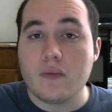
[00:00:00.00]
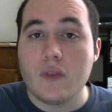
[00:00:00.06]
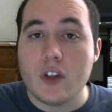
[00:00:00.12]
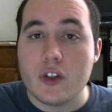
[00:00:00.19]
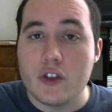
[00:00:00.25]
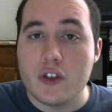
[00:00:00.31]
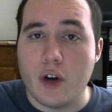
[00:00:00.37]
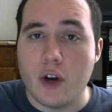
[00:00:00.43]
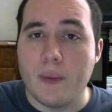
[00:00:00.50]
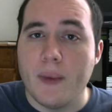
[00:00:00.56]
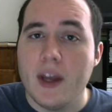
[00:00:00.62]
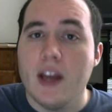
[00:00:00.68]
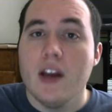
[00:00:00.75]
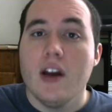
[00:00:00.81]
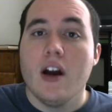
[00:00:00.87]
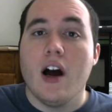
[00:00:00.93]
so
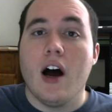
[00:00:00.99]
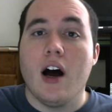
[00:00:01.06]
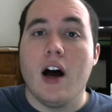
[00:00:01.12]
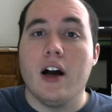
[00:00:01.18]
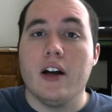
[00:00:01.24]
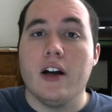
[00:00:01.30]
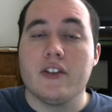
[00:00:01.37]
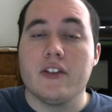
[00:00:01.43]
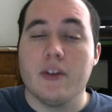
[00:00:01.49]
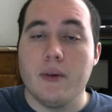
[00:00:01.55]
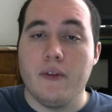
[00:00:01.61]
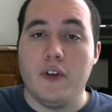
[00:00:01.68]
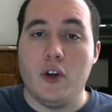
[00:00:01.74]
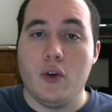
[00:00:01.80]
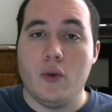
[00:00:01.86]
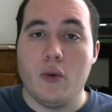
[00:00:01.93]
uh, some of
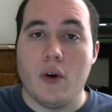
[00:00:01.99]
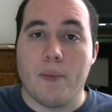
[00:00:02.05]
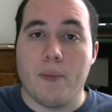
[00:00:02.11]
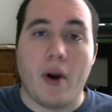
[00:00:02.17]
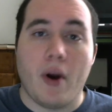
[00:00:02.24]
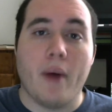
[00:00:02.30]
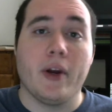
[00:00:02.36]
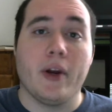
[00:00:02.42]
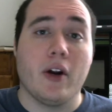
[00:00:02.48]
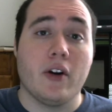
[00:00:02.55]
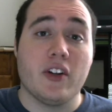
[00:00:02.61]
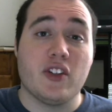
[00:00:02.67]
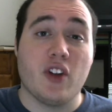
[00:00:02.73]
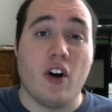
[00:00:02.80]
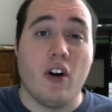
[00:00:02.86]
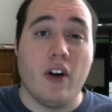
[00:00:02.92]
you probably already
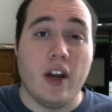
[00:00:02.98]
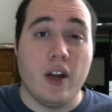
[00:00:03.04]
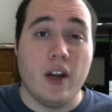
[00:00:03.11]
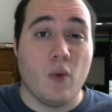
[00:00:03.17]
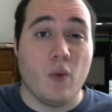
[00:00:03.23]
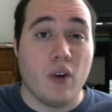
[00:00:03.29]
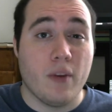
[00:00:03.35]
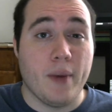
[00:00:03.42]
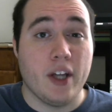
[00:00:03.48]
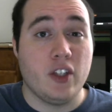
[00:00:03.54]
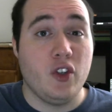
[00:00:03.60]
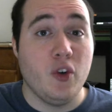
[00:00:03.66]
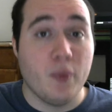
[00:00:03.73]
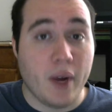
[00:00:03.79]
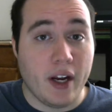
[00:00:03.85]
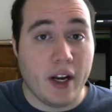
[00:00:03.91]
saw in one of my
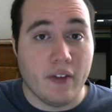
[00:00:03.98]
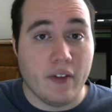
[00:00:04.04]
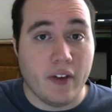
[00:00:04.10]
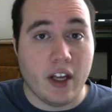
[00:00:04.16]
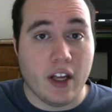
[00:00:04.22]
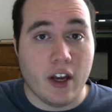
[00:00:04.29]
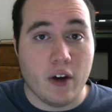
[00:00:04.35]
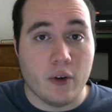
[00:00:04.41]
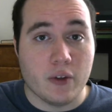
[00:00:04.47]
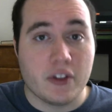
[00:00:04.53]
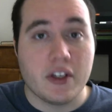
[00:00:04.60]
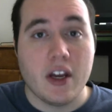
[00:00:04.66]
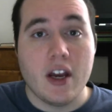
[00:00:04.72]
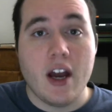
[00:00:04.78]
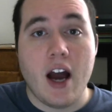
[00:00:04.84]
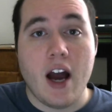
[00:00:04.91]
Tomb Raider videos
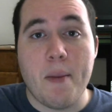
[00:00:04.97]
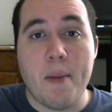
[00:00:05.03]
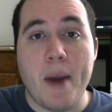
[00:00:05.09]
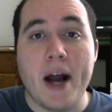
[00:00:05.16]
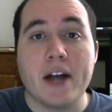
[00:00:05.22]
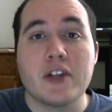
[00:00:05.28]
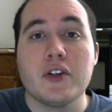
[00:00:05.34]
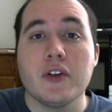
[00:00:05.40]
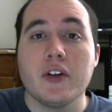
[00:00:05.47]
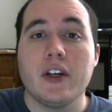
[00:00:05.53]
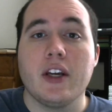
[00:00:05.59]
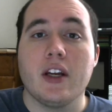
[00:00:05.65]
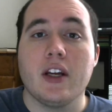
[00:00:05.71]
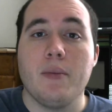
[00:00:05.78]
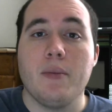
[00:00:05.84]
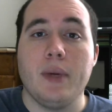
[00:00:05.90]
I'm actually going
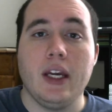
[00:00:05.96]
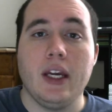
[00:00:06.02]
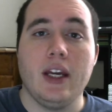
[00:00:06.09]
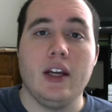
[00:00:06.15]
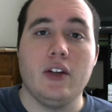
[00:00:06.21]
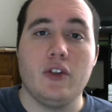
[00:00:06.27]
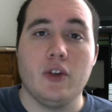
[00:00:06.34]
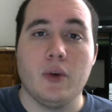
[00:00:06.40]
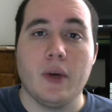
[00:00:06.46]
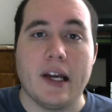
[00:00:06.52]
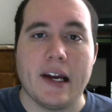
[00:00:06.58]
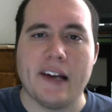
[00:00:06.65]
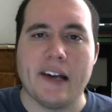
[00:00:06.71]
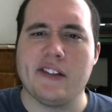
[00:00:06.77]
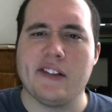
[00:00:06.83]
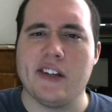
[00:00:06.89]
to be doing
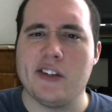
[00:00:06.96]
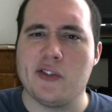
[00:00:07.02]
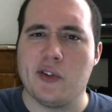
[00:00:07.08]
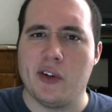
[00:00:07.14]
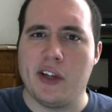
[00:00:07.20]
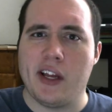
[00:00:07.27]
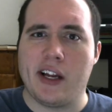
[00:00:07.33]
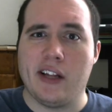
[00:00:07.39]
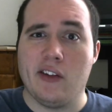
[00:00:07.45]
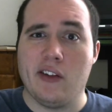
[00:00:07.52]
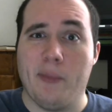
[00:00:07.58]
essentially like a little